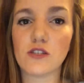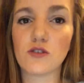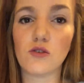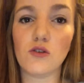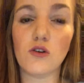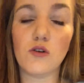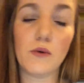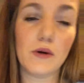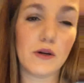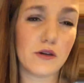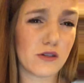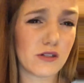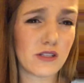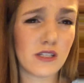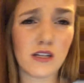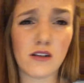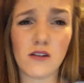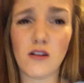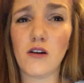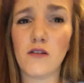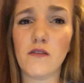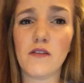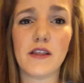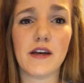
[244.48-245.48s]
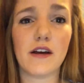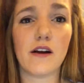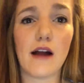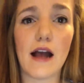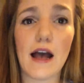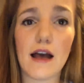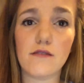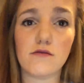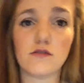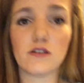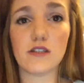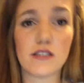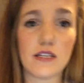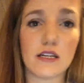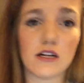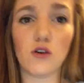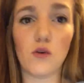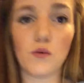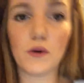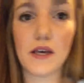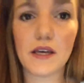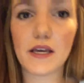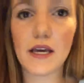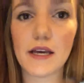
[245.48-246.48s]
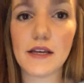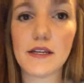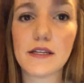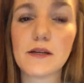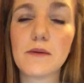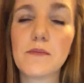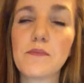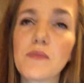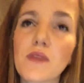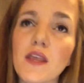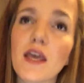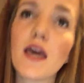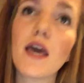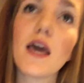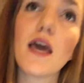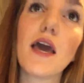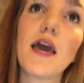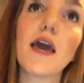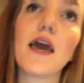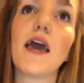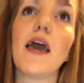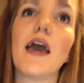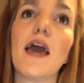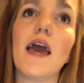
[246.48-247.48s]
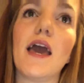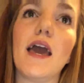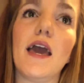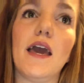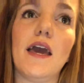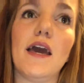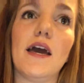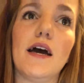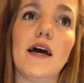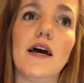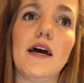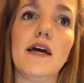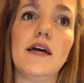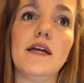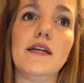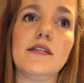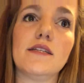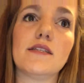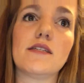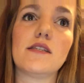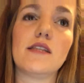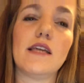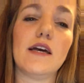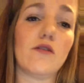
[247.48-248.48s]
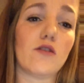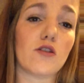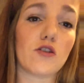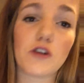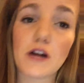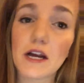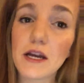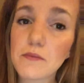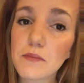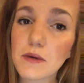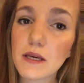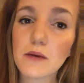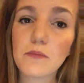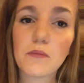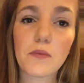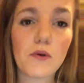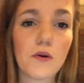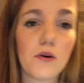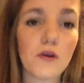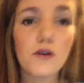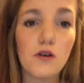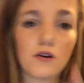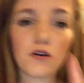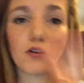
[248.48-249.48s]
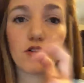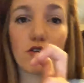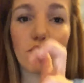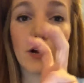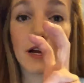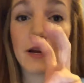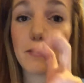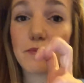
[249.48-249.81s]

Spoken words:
school, we were still over there every single weekend. And they were great people,